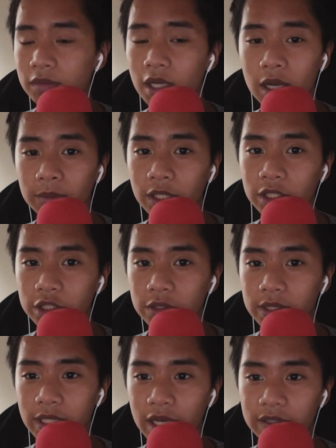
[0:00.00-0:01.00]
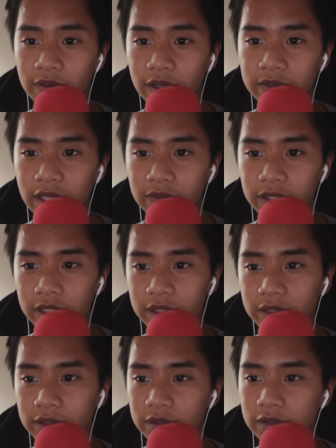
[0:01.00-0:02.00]
I'm gonna choose the x570.
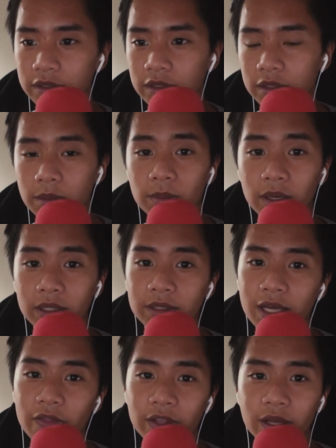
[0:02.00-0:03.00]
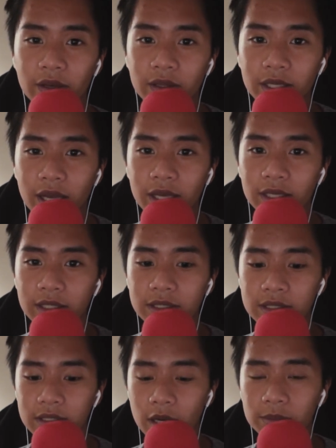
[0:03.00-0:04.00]
But at the end of the day,
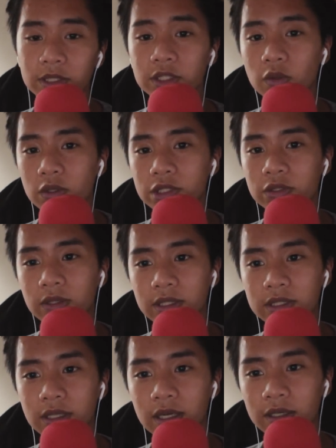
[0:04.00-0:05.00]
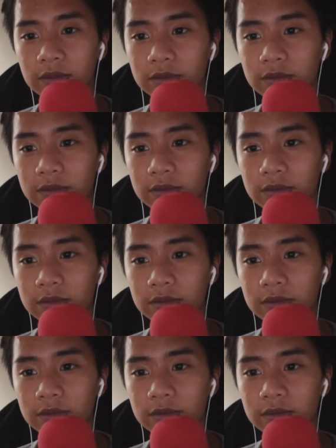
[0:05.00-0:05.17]
it's up to your shooting style.